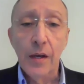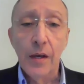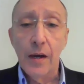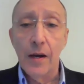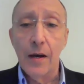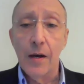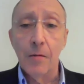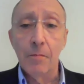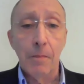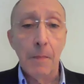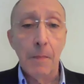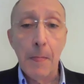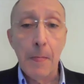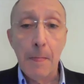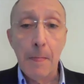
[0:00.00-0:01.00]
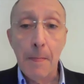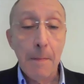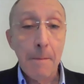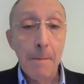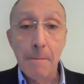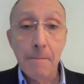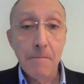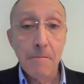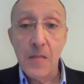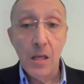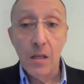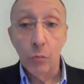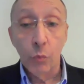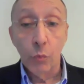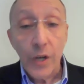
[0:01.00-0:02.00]

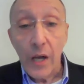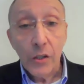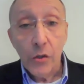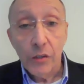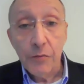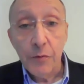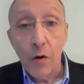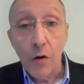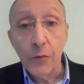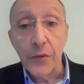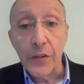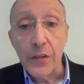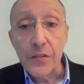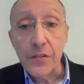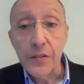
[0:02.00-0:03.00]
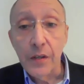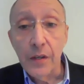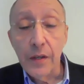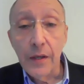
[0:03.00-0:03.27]
We're not going to fall for this.